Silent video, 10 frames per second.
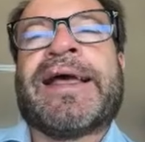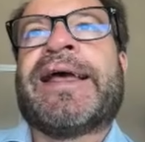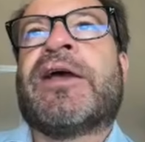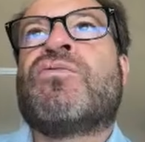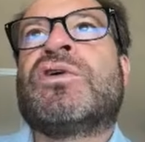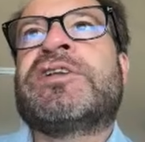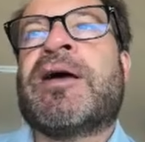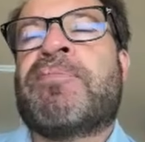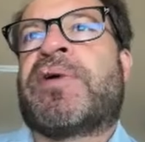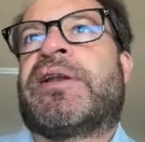What
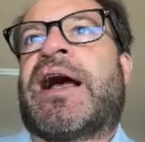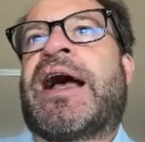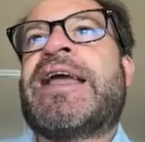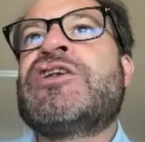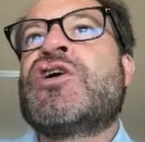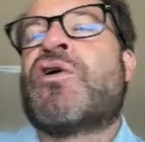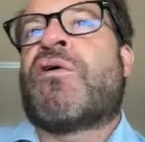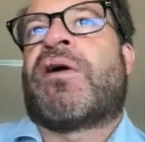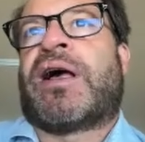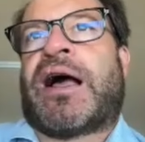happened? I
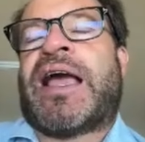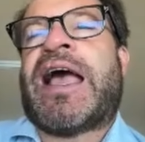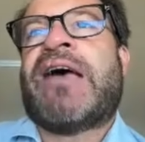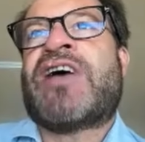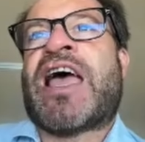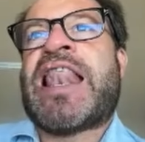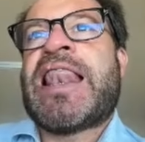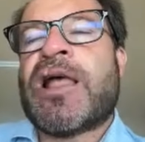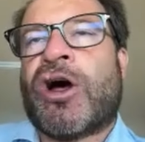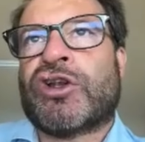know I have a
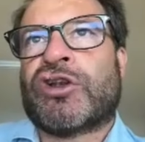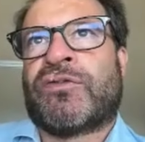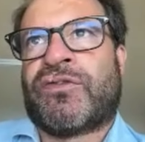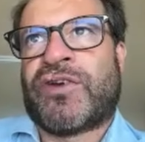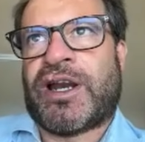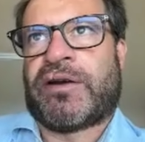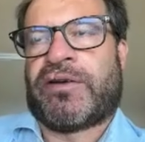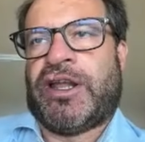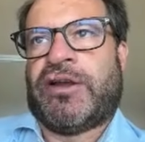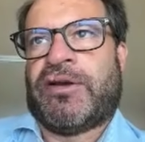lot of
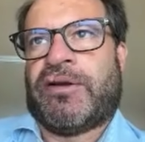very